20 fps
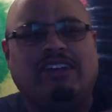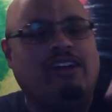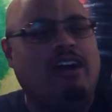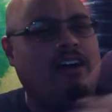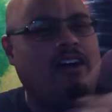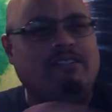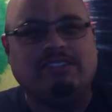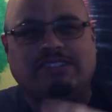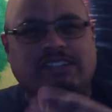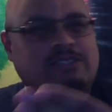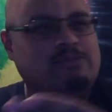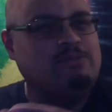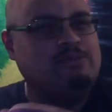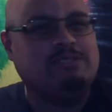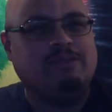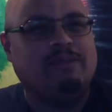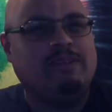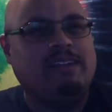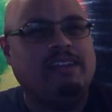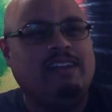a conversation with
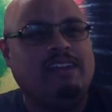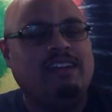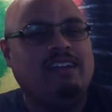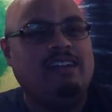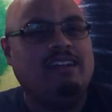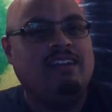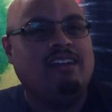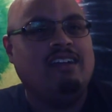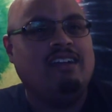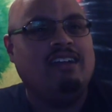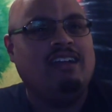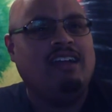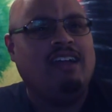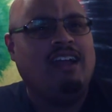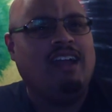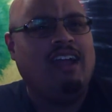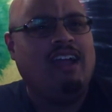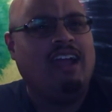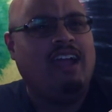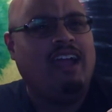somebody,
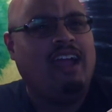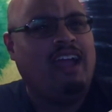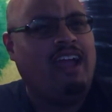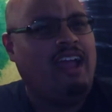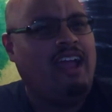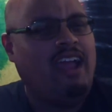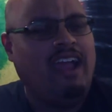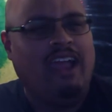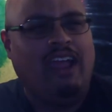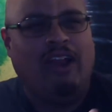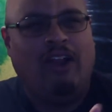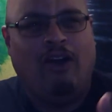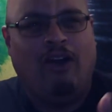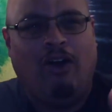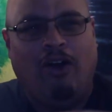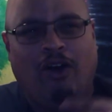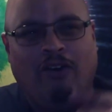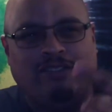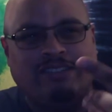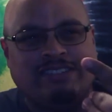and
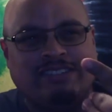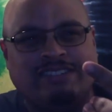all of a